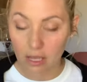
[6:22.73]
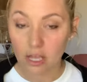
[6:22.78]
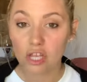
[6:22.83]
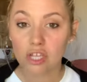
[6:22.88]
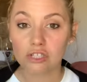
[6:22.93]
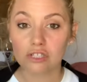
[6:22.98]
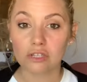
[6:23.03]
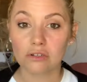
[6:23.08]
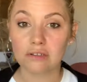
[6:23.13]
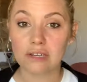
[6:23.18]

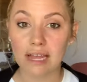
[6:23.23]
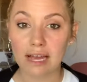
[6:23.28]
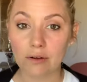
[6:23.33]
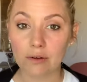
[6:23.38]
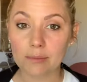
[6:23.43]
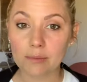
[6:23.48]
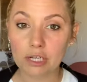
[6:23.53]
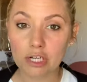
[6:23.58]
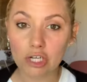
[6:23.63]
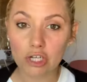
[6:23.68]
so now
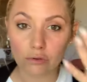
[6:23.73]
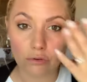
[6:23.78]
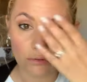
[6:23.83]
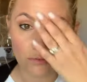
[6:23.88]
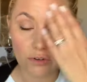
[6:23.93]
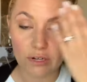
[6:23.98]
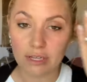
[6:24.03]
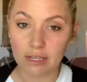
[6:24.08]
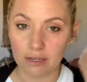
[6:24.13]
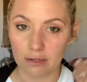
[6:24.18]
I'm gonna go
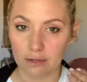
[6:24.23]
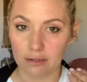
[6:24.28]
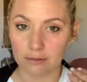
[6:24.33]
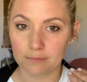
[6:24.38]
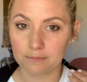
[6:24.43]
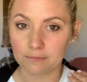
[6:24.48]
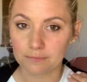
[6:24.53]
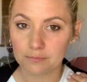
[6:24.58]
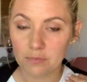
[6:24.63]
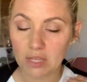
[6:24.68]
over
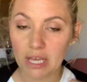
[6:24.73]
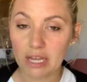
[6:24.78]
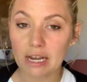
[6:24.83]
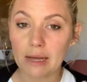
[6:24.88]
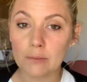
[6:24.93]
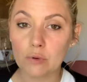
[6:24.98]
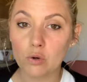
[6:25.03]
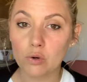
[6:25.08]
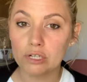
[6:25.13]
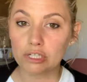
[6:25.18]
here and
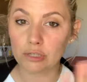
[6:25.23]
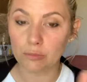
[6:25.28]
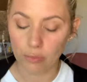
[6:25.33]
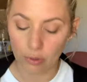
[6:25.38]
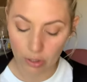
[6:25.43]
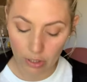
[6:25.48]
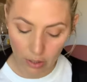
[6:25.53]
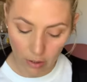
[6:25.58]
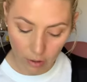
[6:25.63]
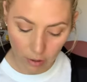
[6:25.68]
I'm going to
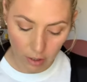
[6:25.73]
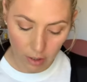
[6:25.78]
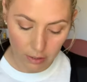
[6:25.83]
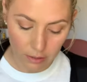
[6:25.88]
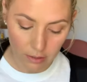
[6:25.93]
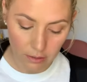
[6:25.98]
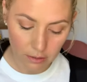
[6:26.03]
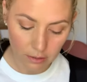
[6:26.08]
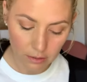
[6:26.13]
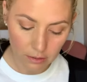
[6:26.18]
put
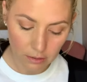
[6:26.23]
on